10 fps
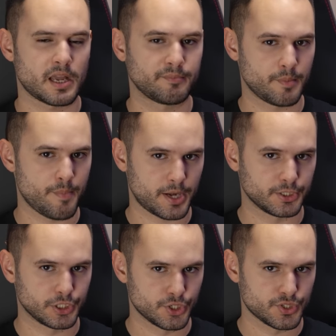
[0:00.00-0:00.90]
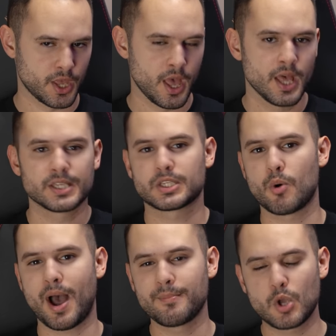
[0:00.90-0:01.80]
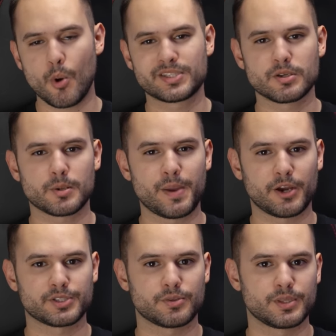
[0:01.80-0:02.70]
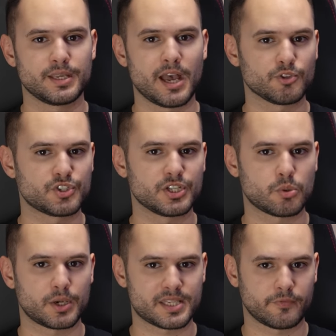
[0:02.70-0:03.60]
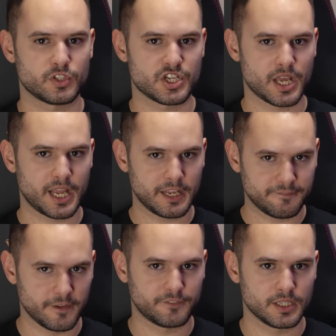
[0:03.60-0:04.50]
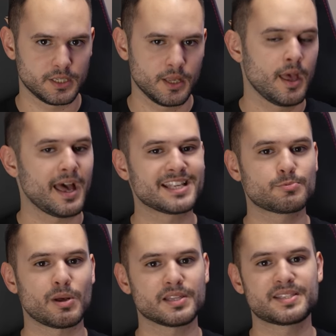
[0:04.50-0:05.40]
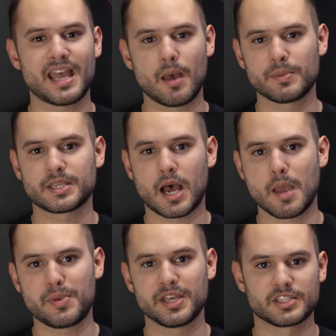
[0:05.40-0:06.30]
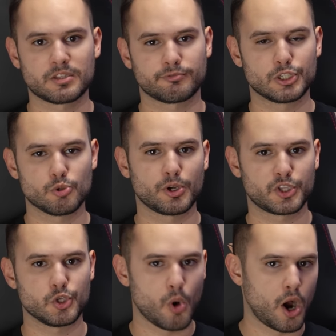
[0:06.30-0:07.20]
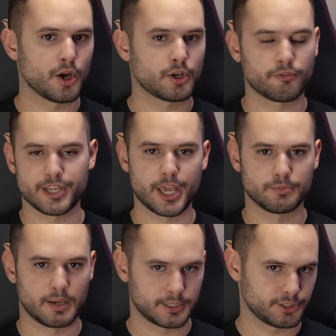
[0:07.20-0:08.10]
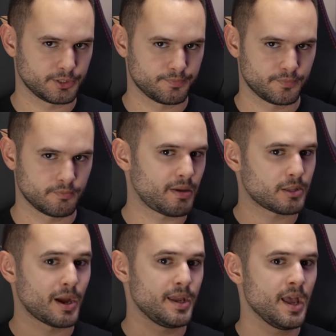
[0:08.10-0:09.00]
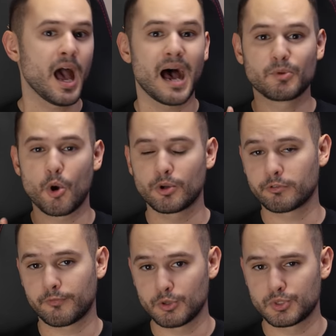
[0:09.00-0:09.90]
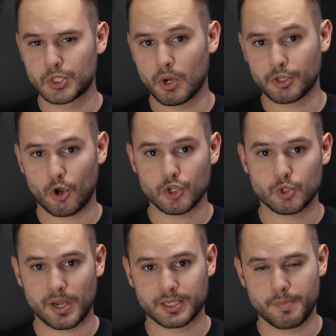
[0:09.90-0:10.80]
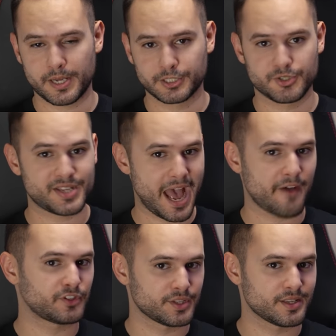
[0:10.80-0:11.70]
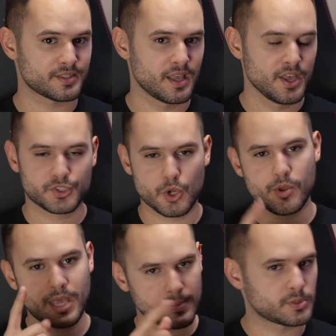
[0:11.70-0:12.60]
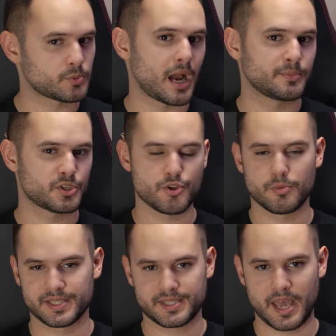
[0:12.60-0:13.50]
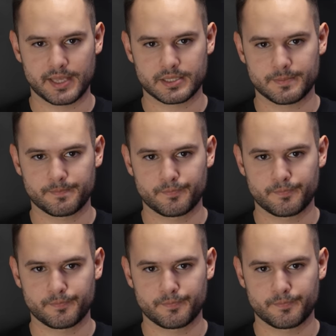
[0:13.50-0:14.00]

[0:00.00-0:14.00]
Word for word: time competitors, so I'm going to compare it to the LG 27GN850, as well as the MSI PS321QR Creator Monitor. By the way, I'm going to review two other ultra-wide competitors after this, so give subscribe so you don't miss that.